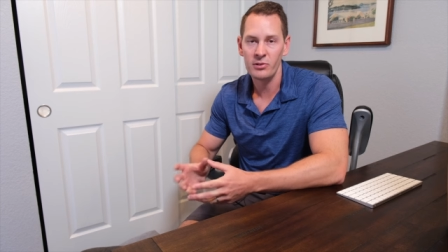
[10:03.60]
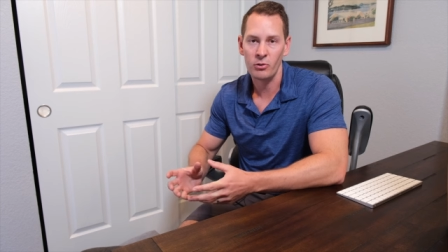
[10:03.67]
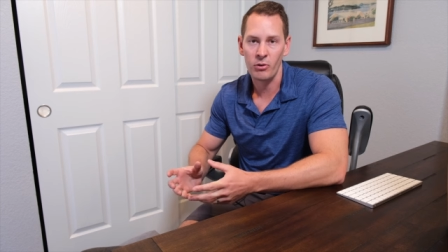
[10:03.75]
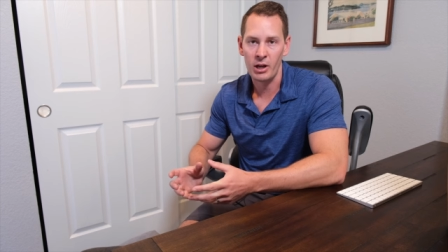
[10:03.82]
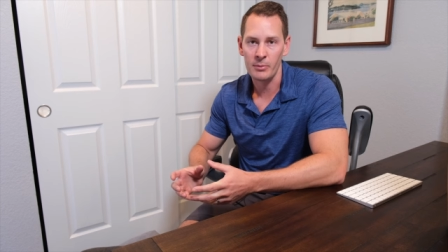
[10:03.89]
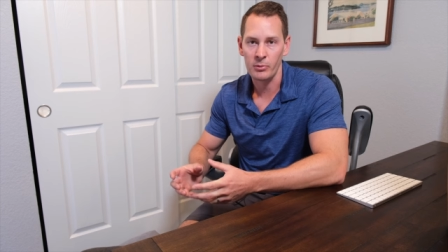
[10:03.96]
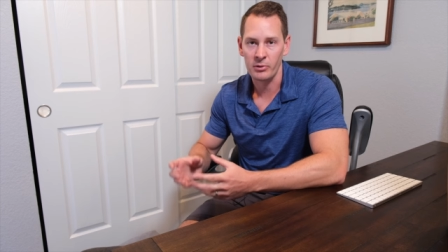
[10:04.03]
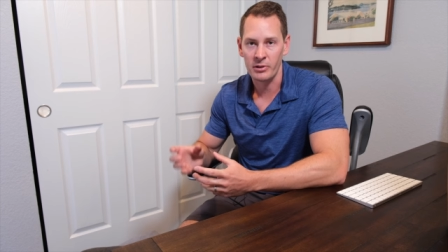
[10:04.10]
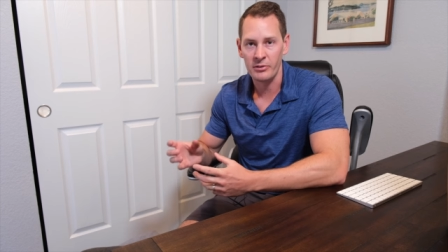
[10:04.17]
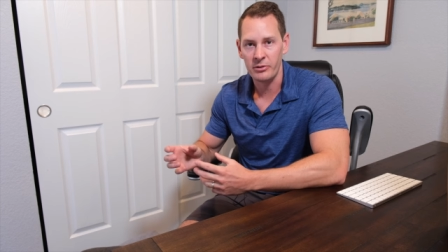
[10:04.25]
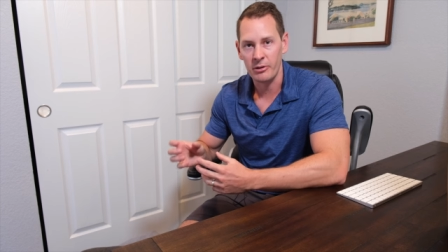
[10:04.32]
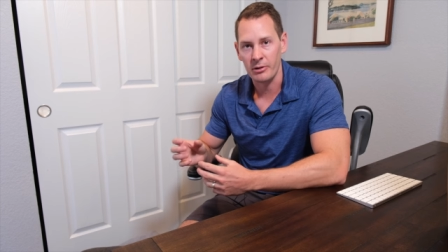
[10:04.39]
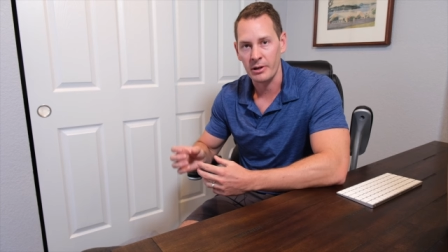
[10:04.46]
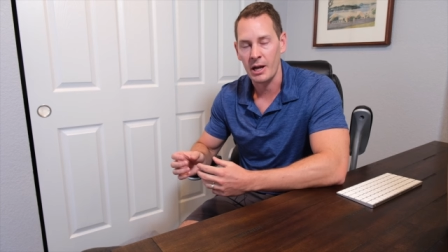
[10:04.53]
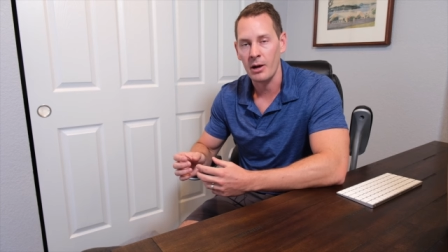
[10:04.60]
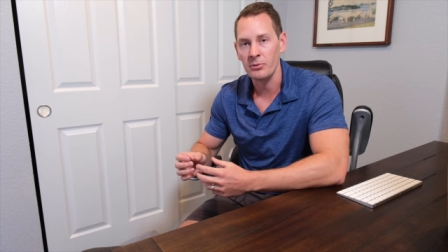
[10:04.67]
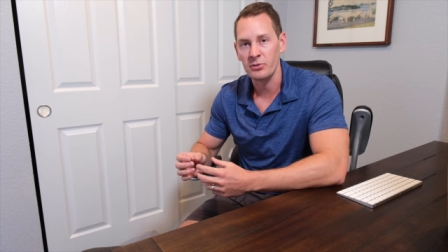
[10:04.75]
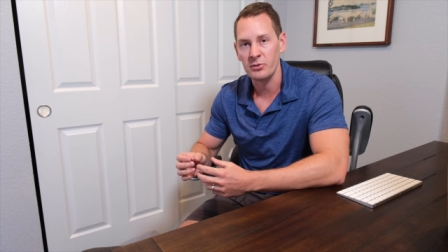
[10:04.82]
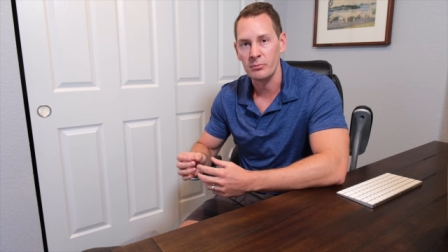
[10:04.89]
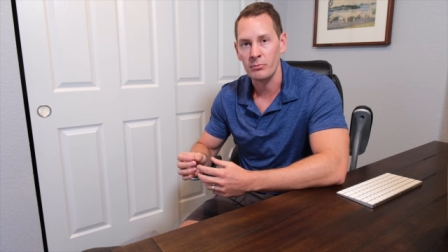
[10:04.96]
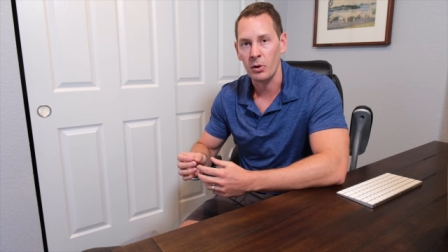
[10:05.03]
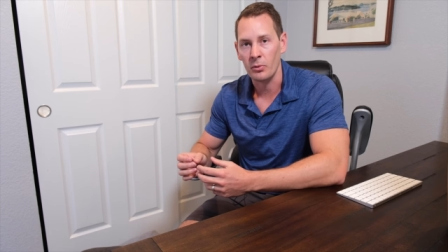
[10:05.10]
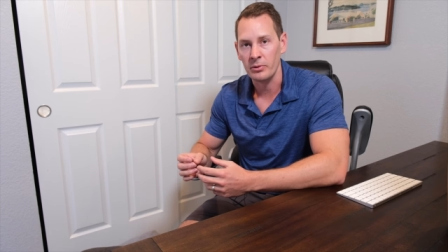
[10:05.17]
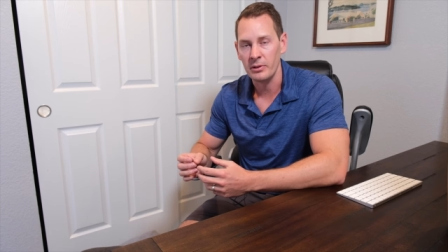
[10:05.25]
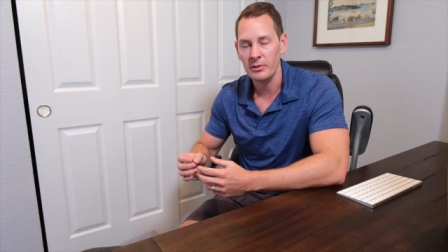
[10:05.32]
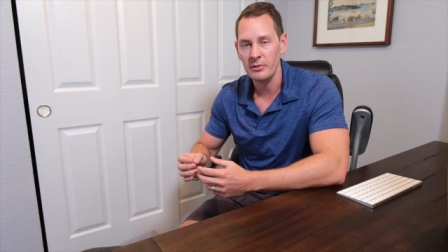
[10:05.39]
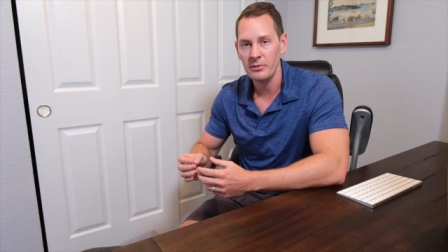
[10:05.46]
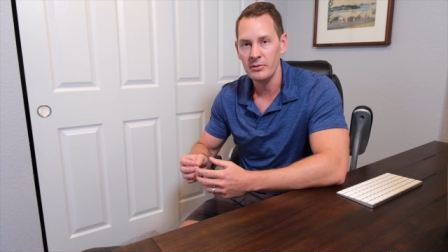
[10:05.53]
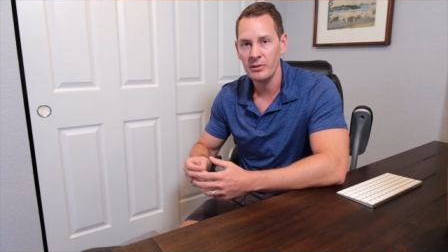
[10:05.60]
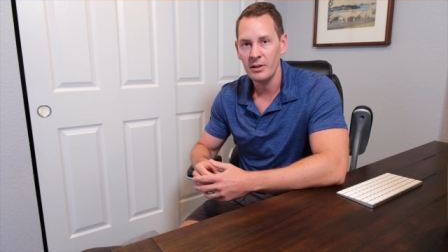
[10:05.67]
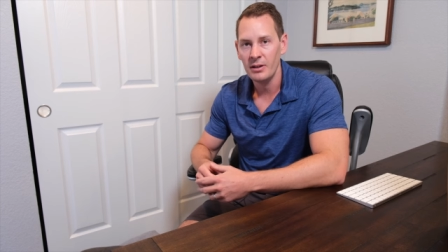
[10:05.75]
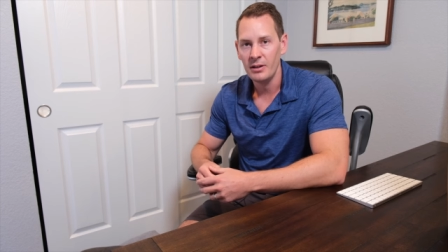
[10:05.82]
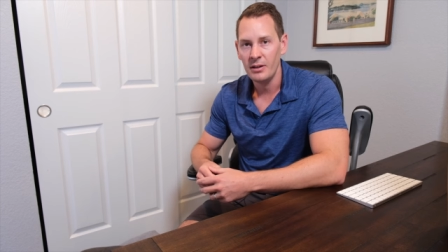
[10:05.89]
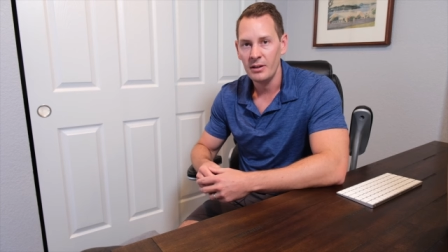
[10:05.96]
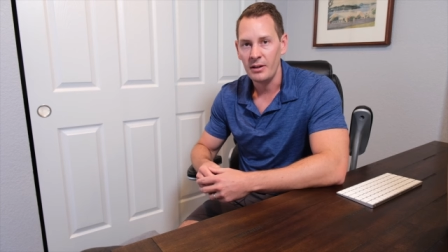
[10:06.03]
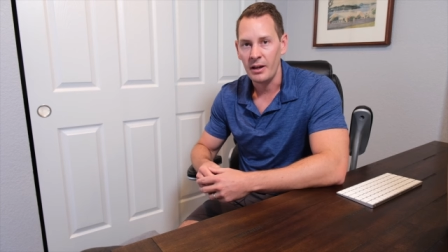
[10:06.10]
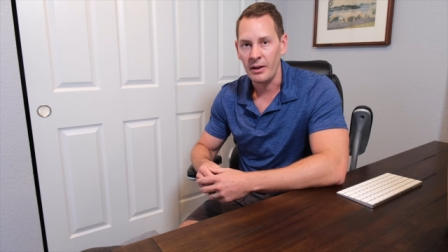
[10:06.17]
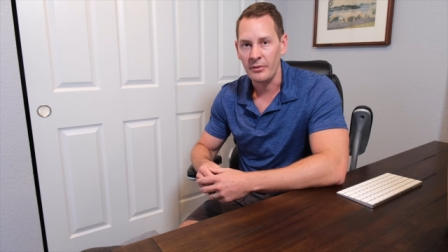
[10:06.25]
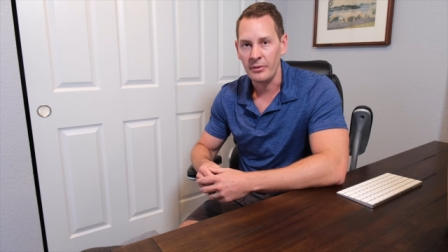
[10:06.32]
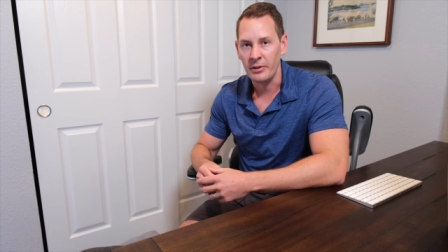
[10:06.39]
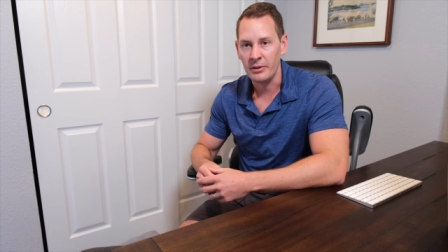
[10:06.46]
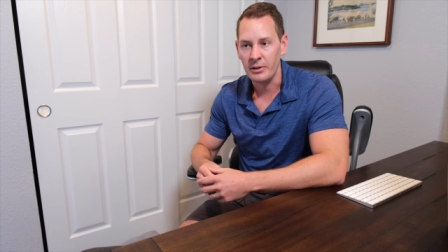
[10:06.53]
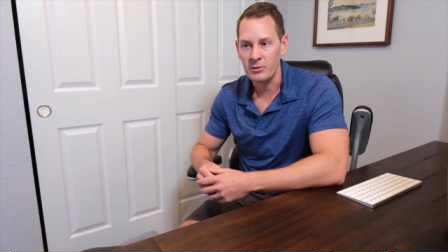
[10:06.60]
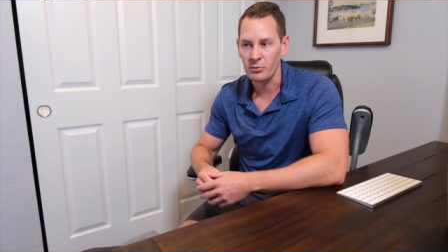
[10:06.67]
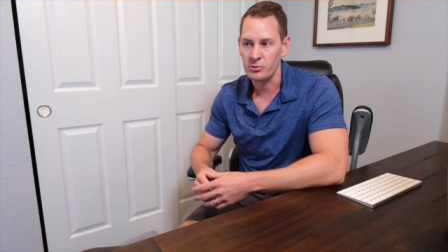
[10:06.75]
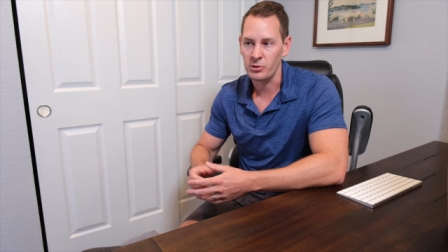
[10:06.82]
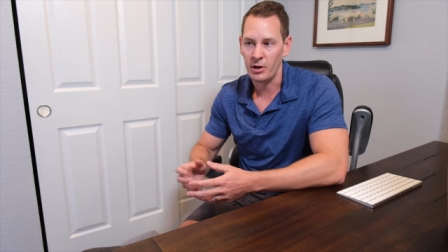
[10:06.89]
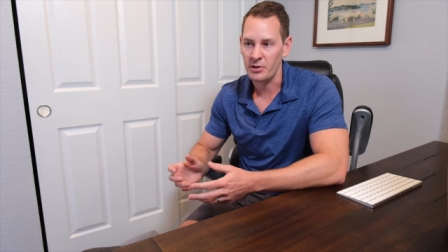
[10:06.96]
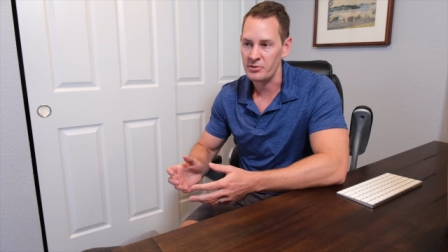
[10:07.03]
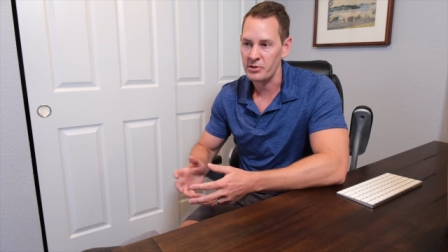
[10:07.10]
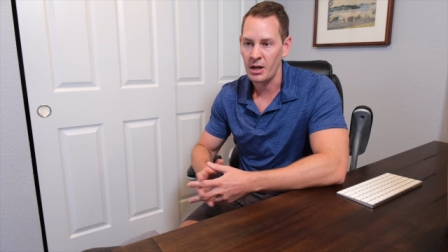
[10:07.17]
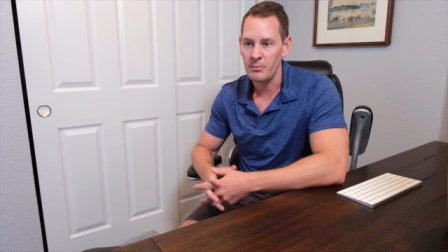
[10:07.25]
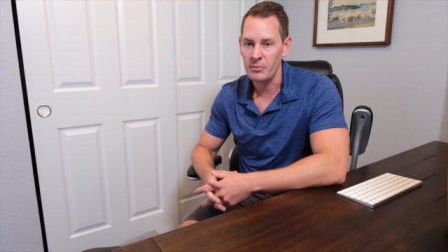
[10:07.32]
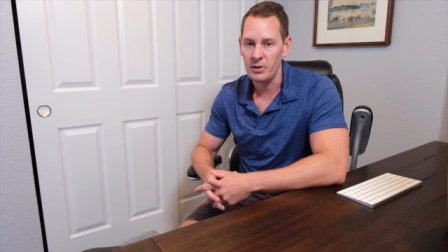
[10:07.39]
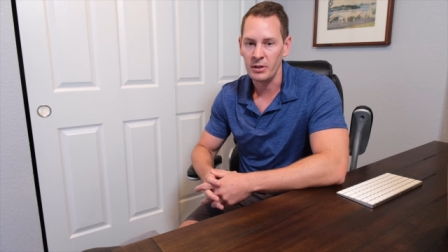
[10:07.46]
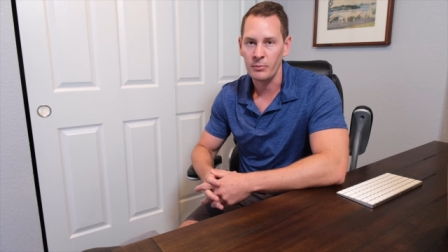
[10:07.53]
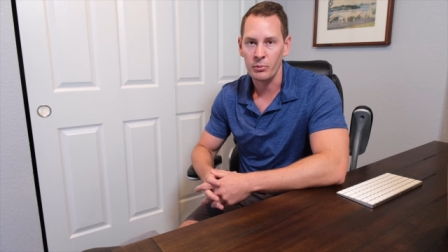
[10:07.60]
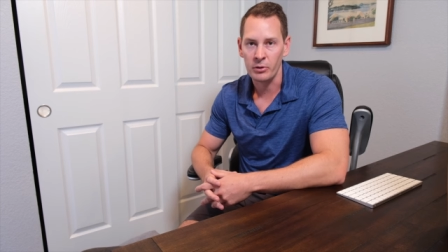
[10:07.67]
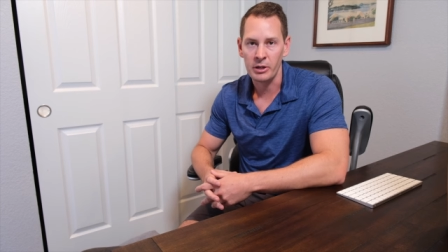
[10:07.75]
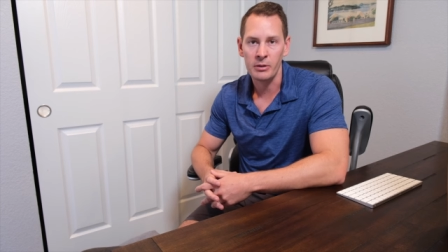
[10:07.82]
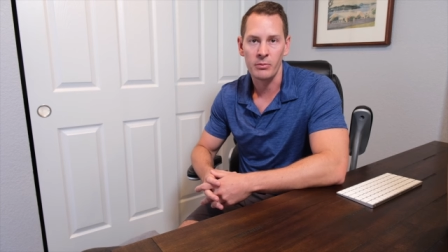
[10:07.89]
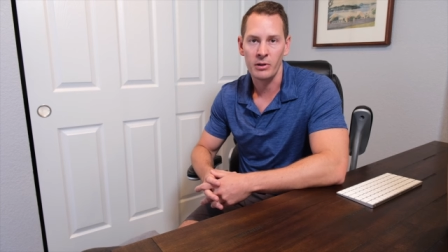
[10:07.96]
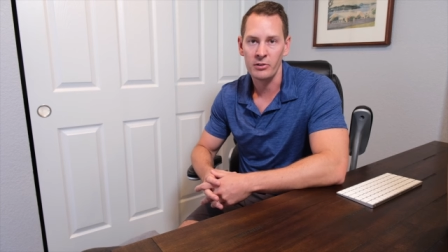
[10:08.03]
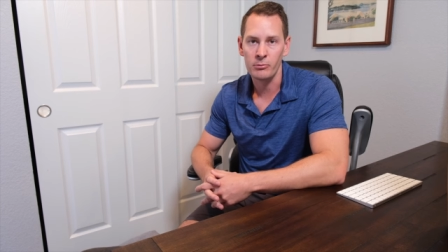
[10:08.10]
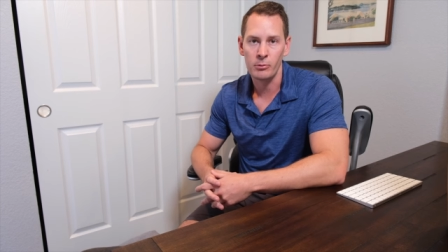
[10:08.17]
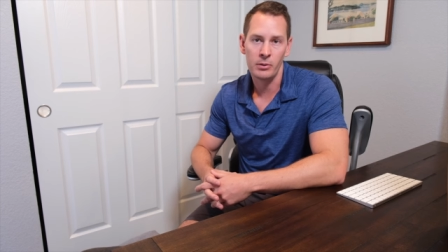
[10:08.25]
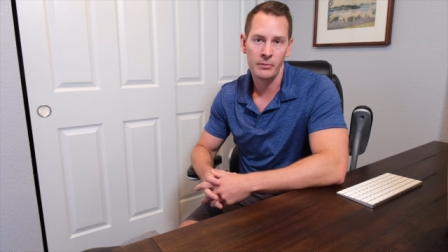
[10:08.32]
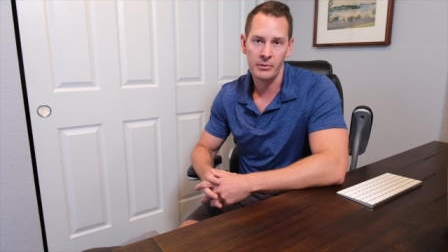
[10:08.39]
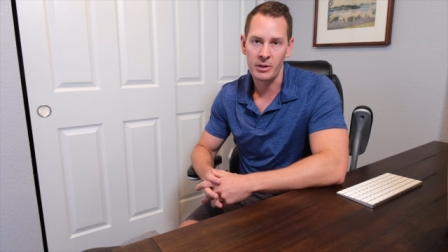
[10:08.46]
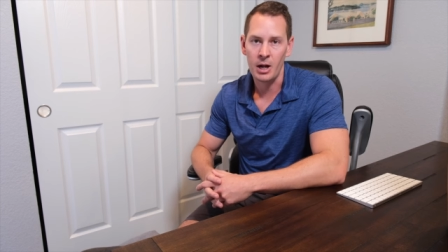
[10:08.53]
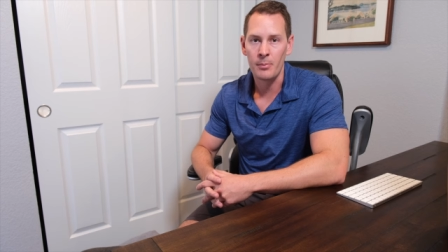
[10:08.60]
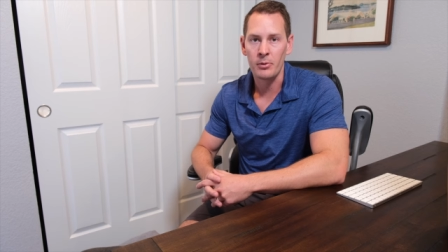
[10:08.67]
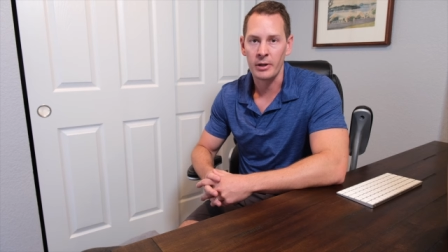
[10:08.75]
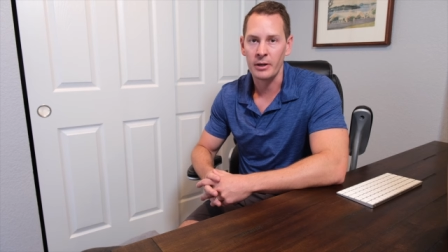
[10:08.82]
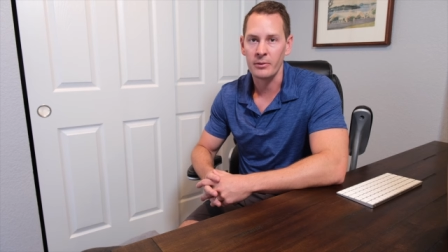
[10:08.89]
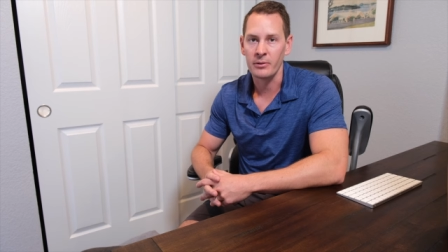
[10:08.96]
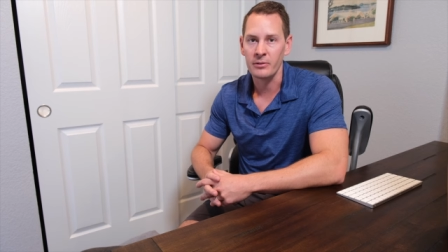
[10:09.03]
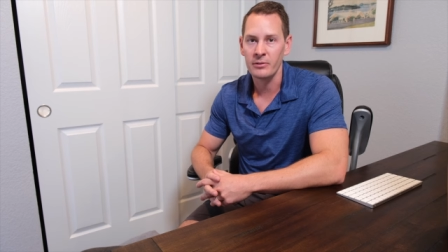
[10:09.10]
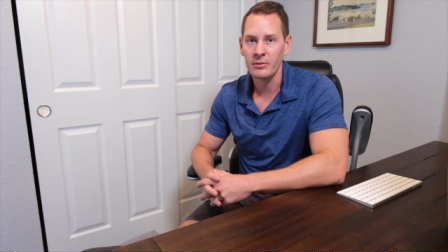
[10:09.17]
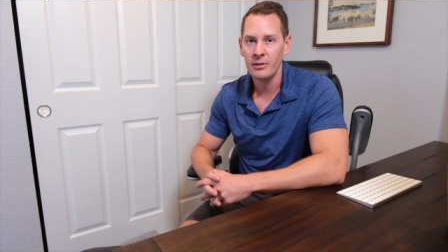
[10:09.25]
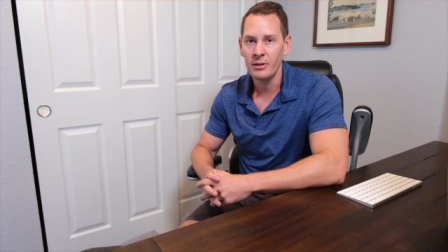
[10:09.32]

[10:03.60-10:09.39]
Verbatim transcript: incredible considering how small it is, and the initial charge time being pretty reasonable of a couple hours.